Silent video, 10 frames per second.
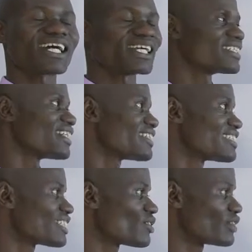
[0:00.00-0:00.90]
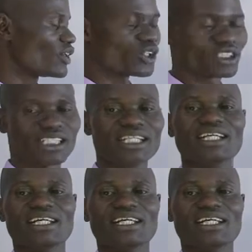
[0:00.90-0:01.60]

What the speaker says: characteristic of the ocean